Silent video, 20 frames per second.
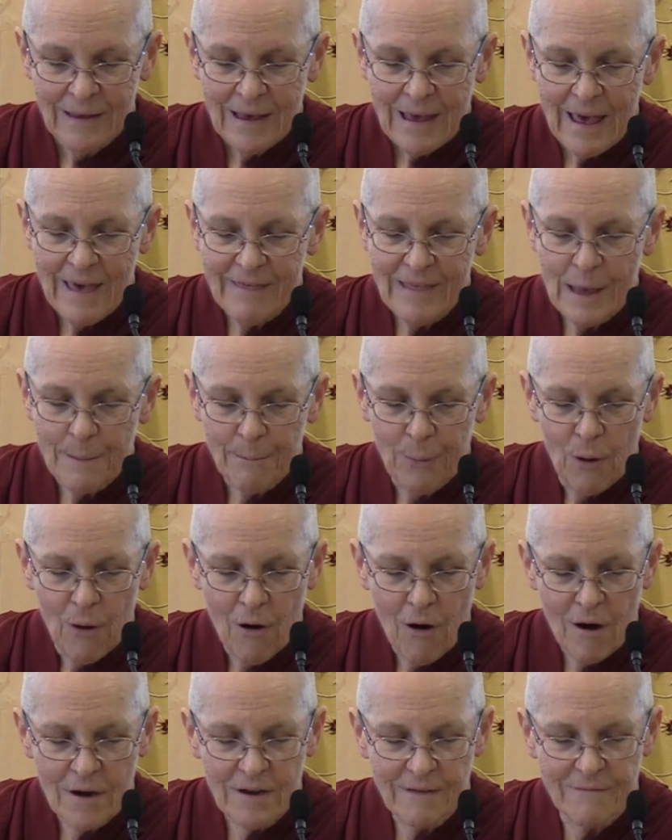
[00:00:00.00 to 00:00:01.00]
And that
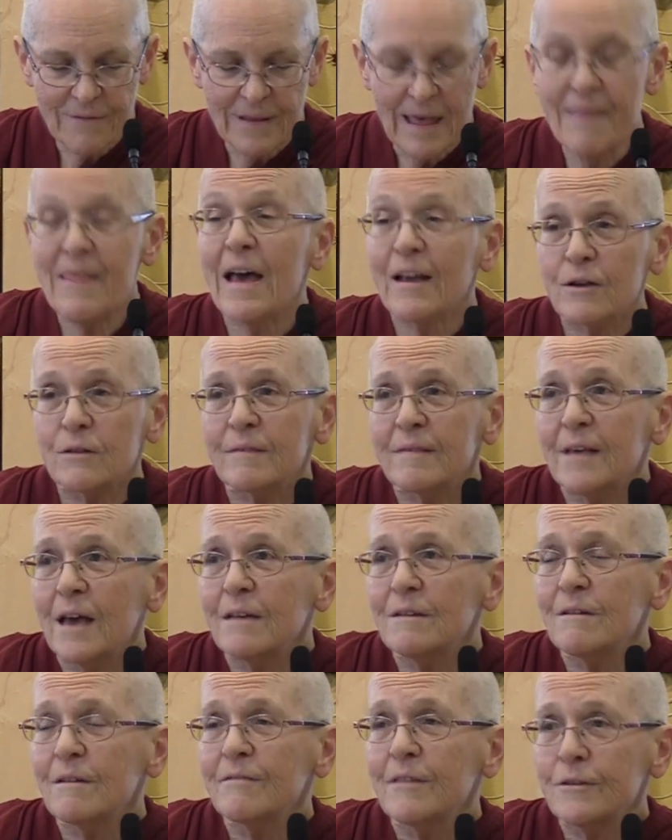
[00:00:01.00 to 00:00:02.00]
part of it, and that,
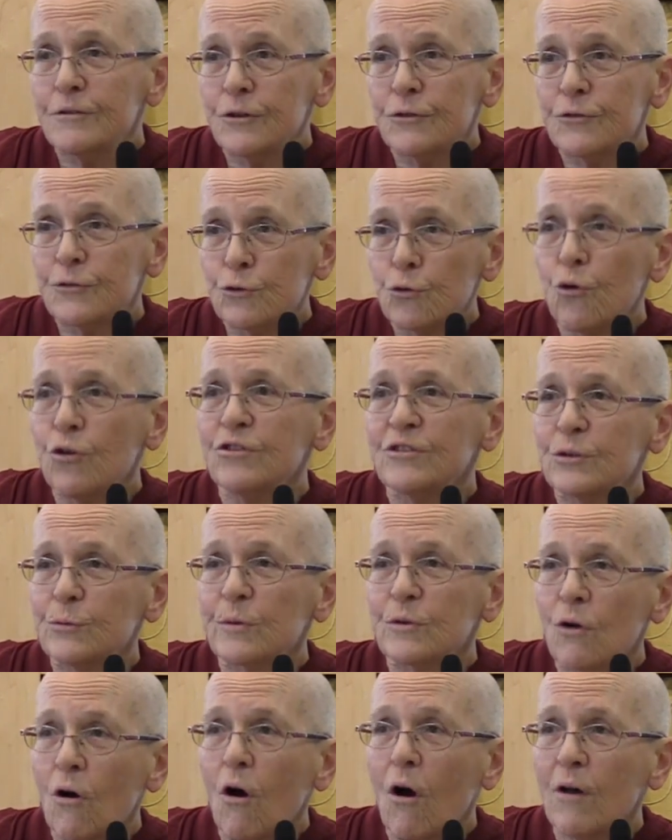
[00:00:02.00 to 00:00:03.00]
that the distortion is
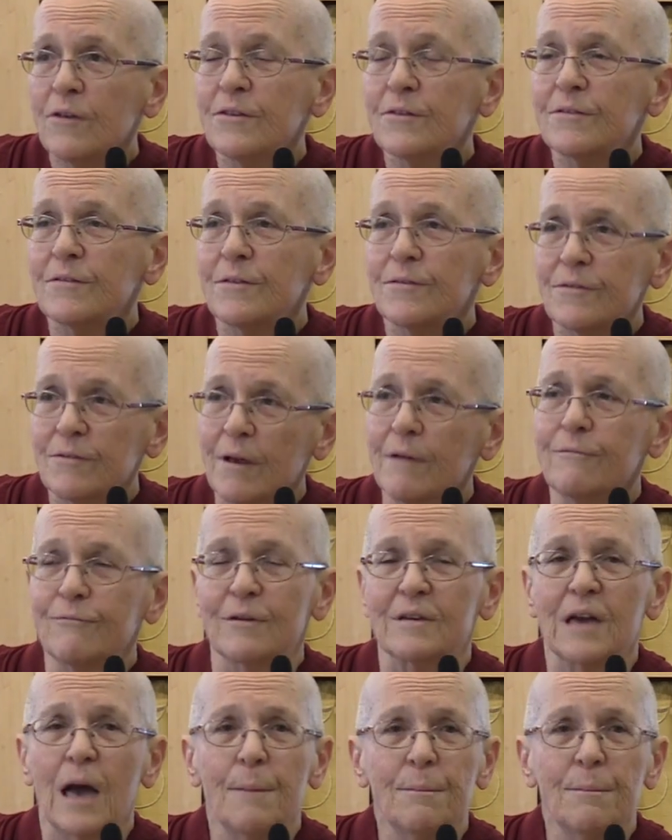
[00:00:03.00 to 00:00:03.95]
what causes the suffering.